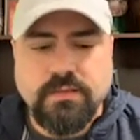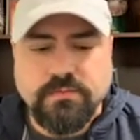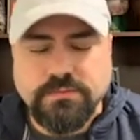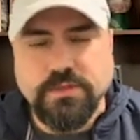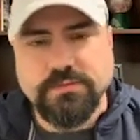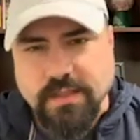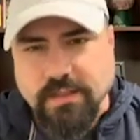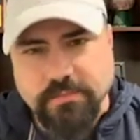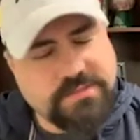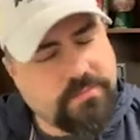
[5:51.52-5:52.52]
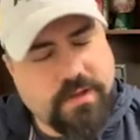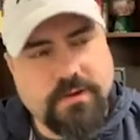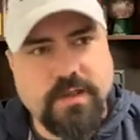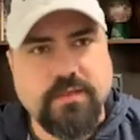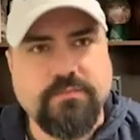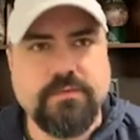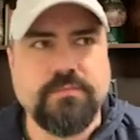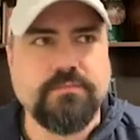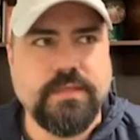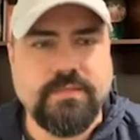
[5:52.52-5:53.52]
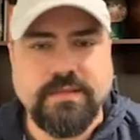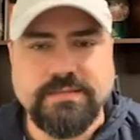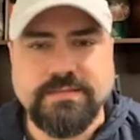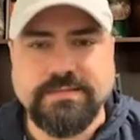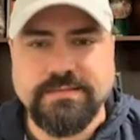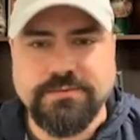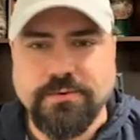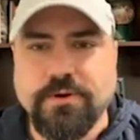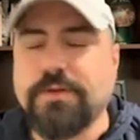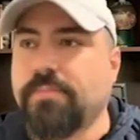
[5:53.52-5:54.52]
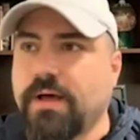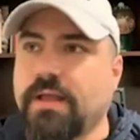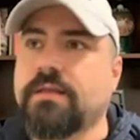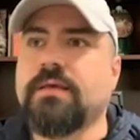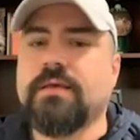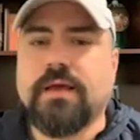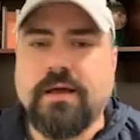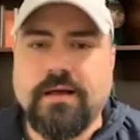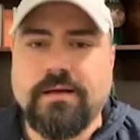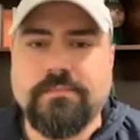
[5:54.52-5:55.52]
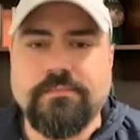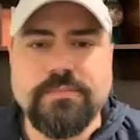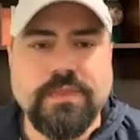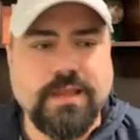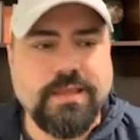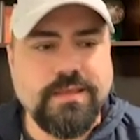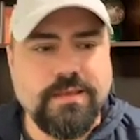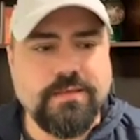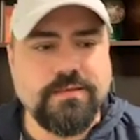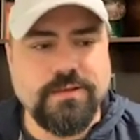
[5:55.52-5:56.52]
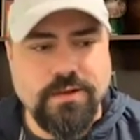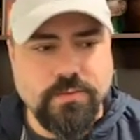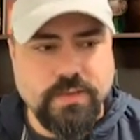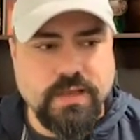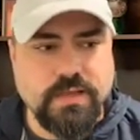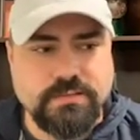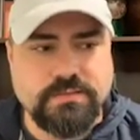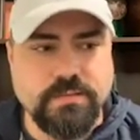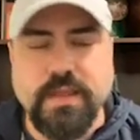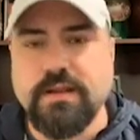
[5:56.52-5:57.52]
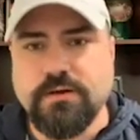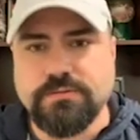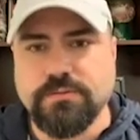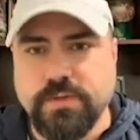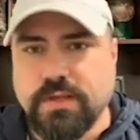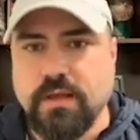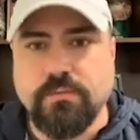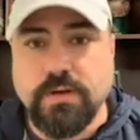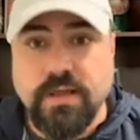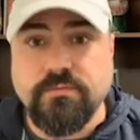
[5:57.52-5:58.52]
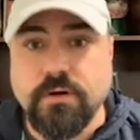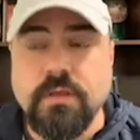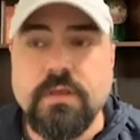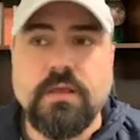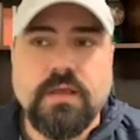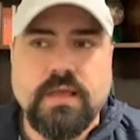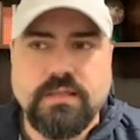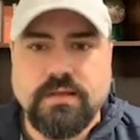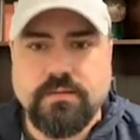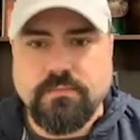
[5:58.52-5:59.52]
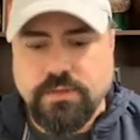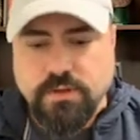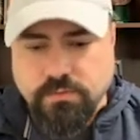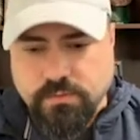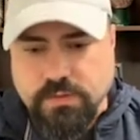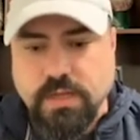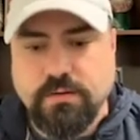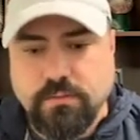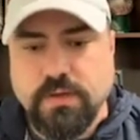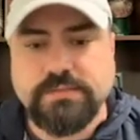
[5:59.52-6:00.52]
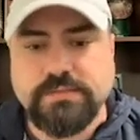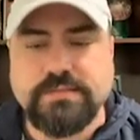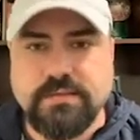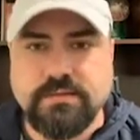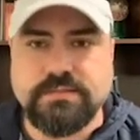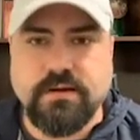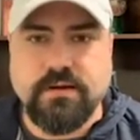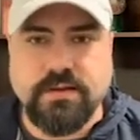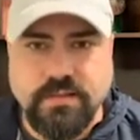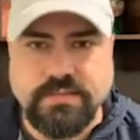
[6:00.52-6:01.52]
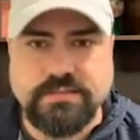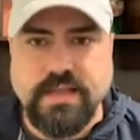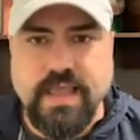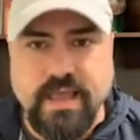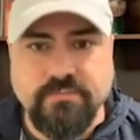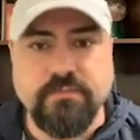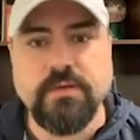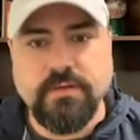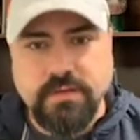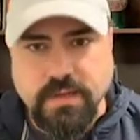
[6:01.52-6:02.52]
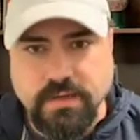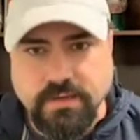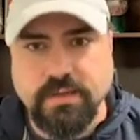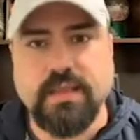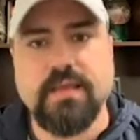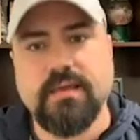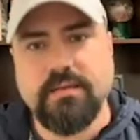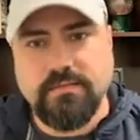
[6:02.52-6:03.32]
Don't tell him it's a butter knife. He thinks it's a sword, but we cut tomatoes or we cut whatever, and then we'll cut it once and I'll say, all right, no, that's in half. Cut it again.